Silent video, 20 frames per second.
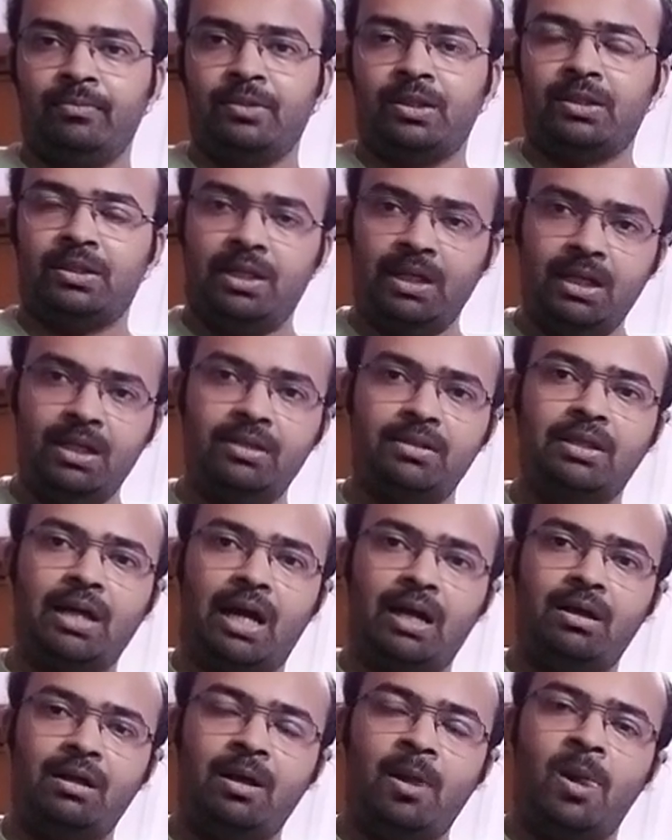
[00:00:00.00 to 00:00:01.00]
The thing is
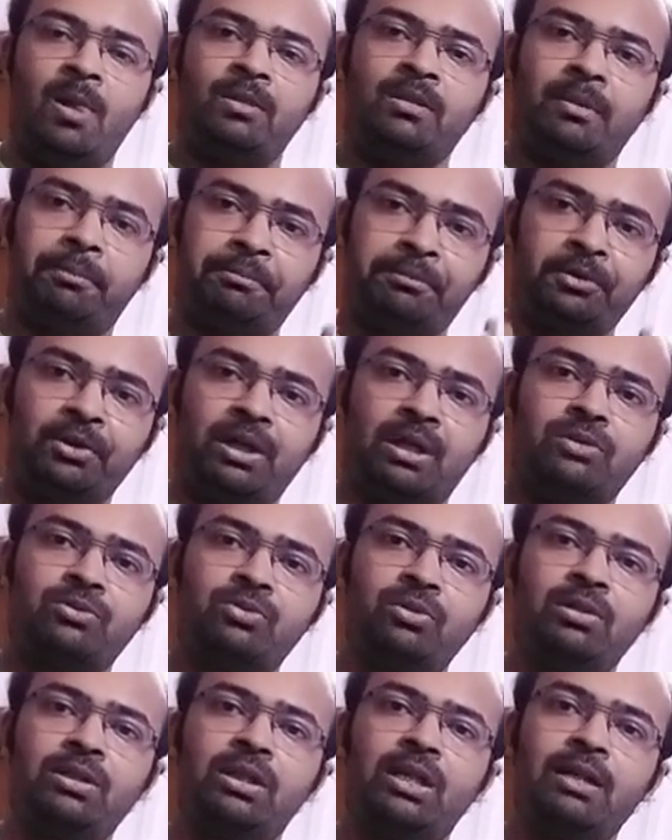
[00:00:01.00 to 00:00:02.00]
that the product
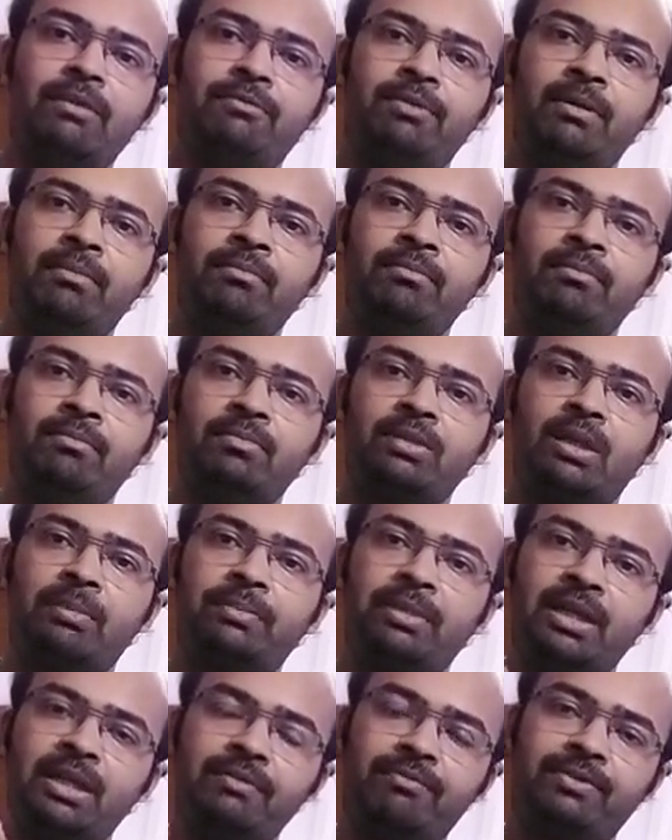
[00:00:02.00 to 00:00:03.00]
should give him the
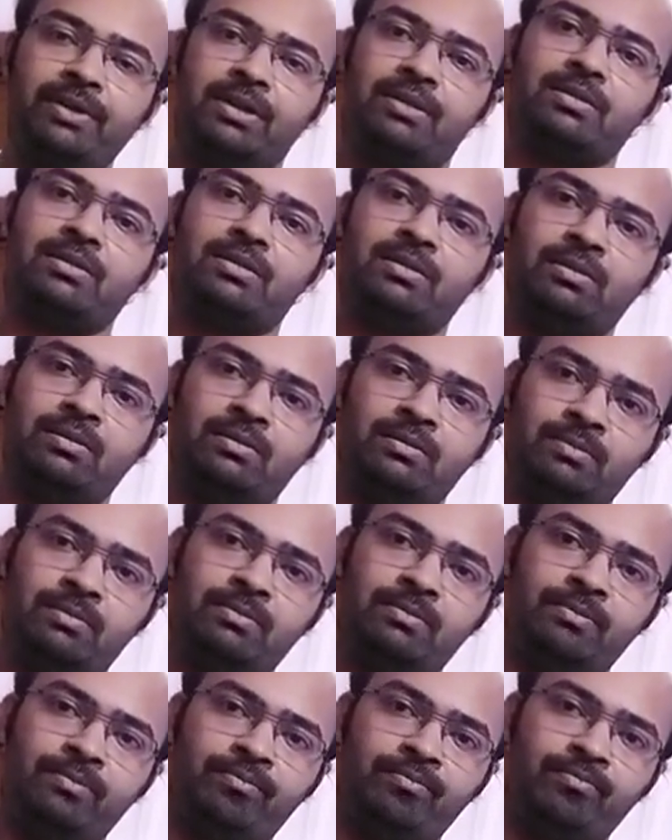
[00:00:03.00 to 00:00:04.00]
benefits.
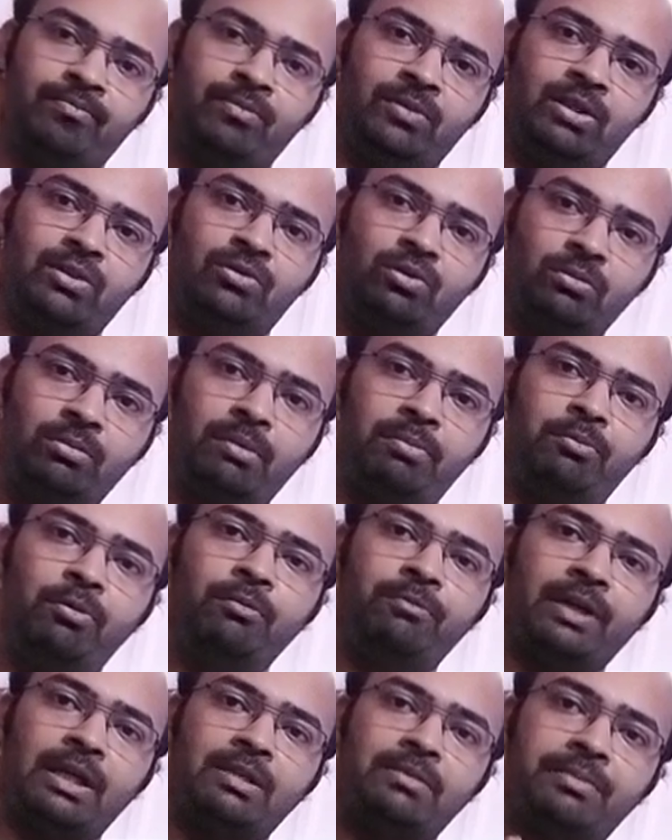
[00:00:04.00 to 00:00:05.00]
It should be
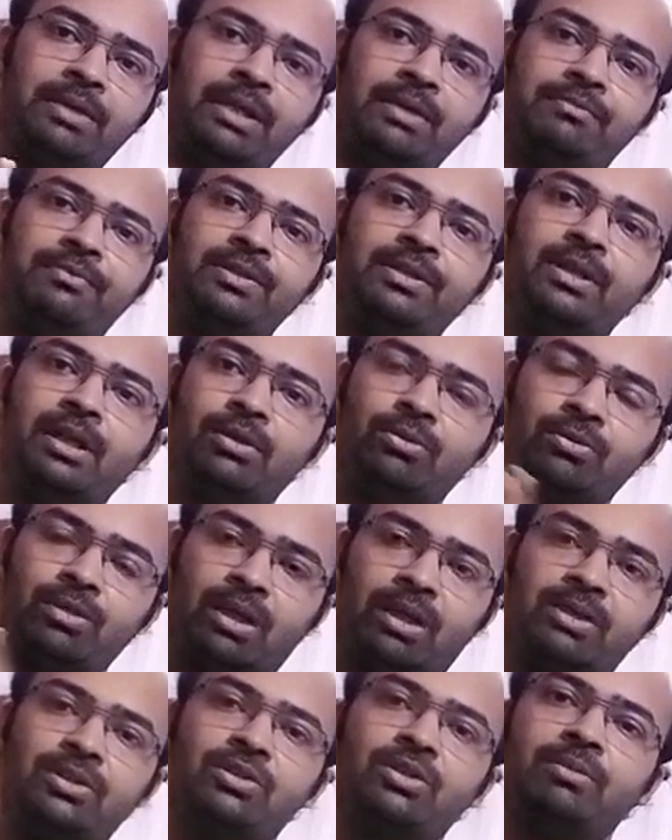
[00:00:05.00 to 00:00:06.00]
proved as beneficial to the
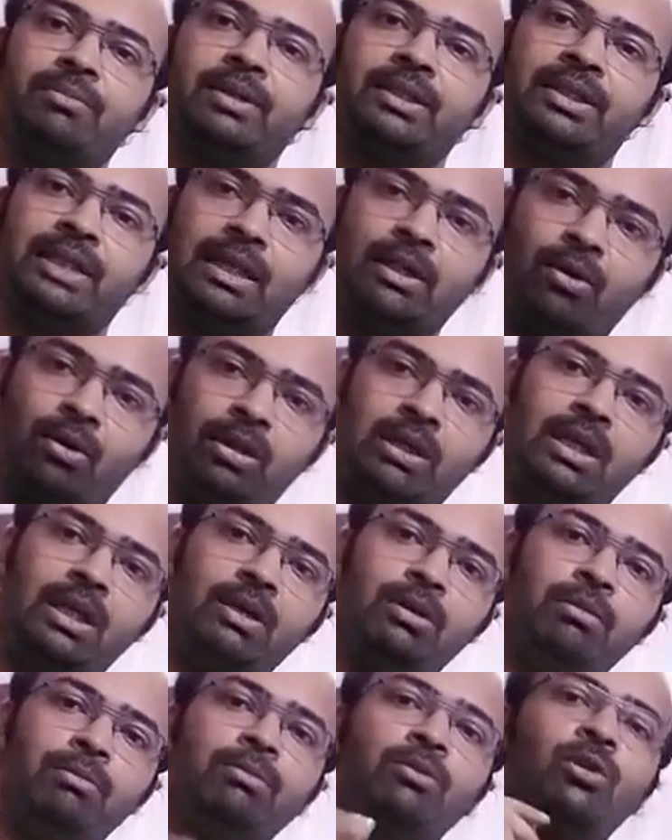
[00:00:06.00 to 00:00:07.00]
consumer. Then only
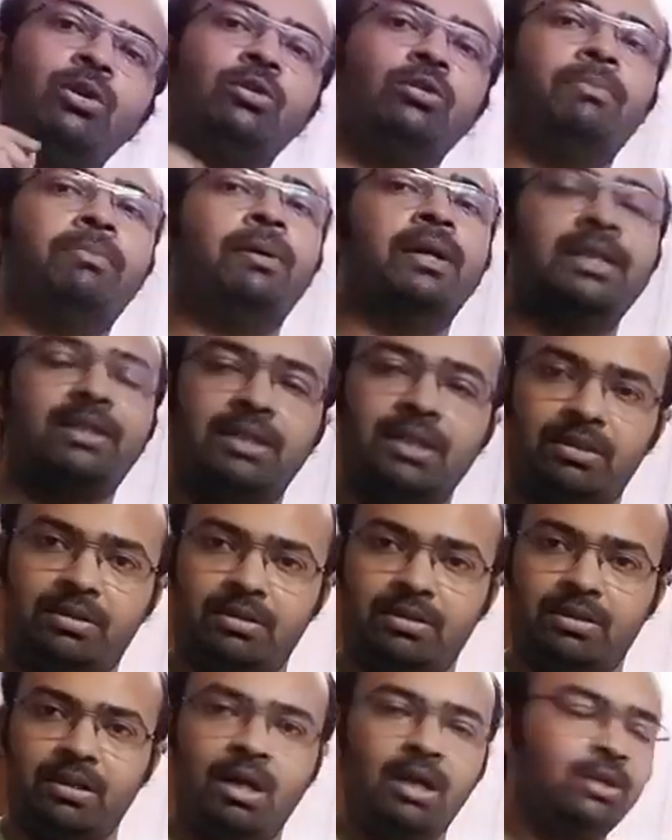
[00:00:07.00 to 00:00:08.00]
he will going to purchase
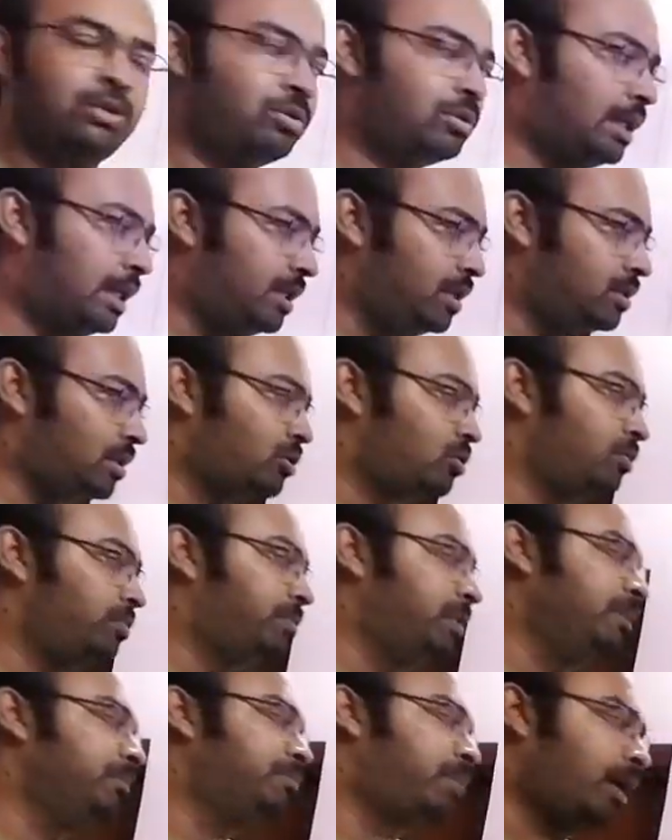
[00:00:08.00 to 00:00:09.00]
it. So that is the
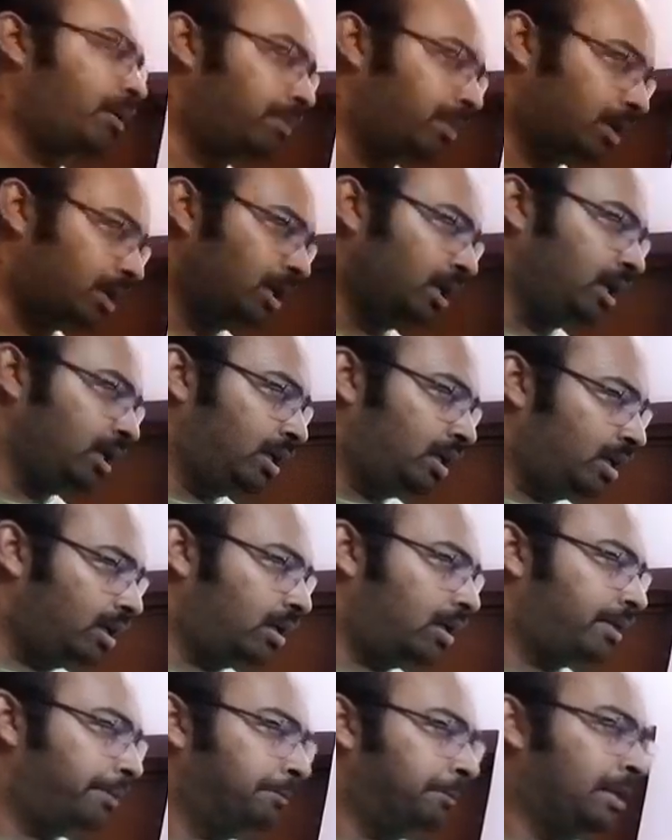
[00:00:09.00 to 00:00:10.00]
supreme power.
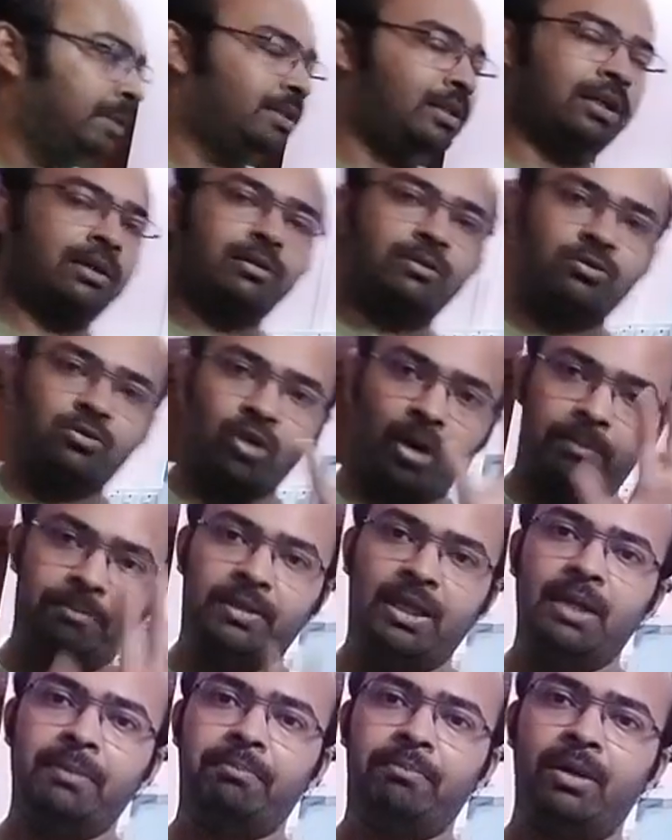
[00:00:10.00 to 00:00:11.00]
Here, the
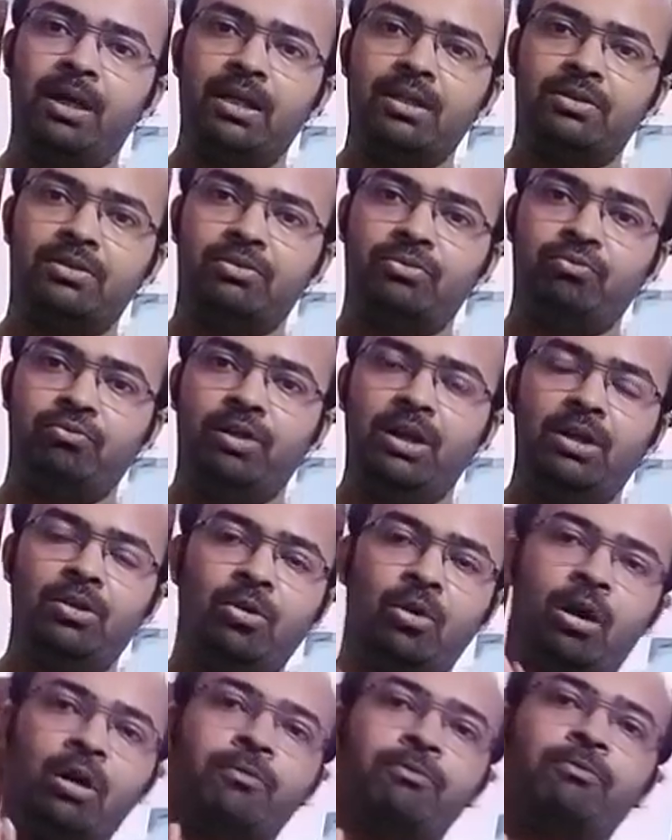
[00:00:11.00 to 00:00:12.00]
shopkeepers will
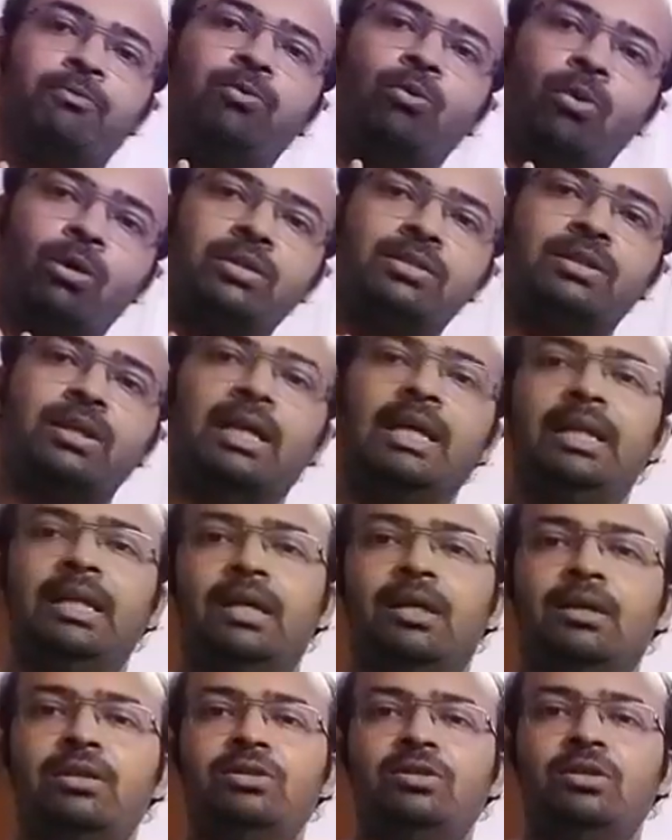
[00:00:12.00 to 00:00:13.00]
not force
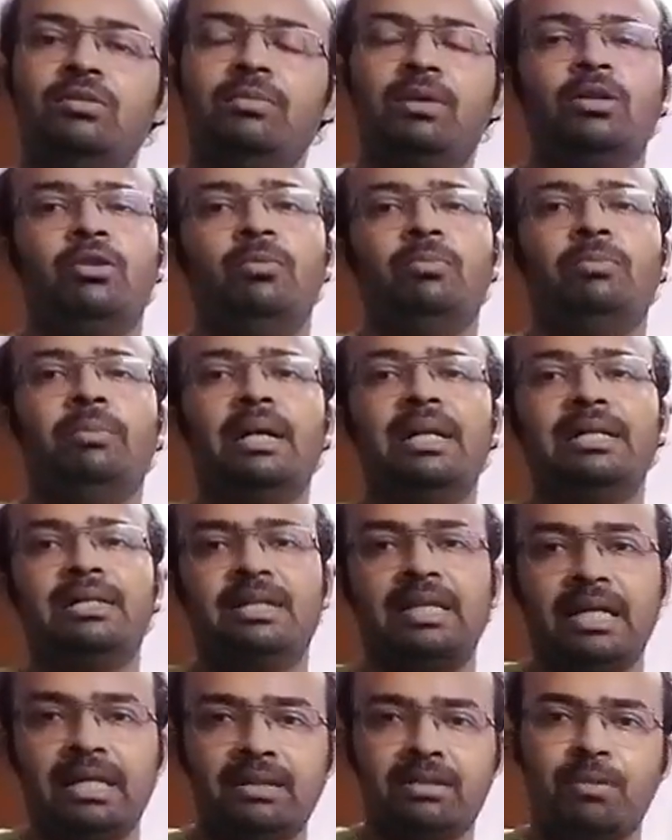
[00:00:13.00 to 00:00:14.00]
any consumer to
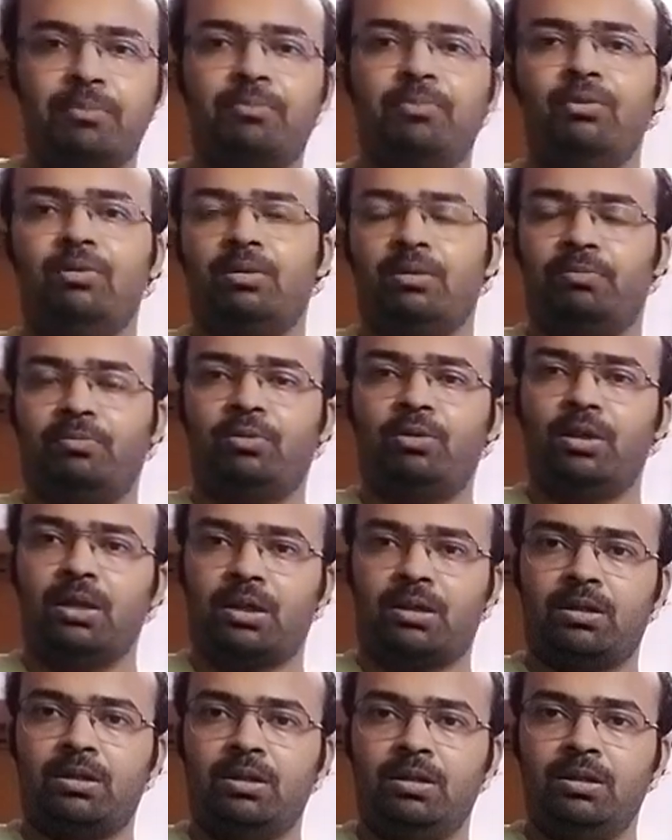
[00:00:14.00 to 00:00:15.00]
purchase the
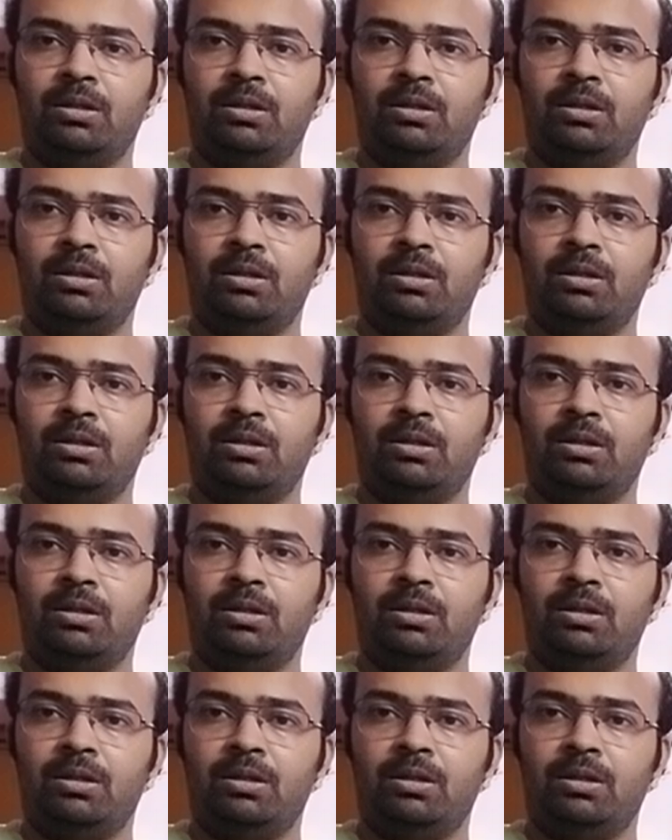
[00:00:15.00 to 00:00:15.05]
product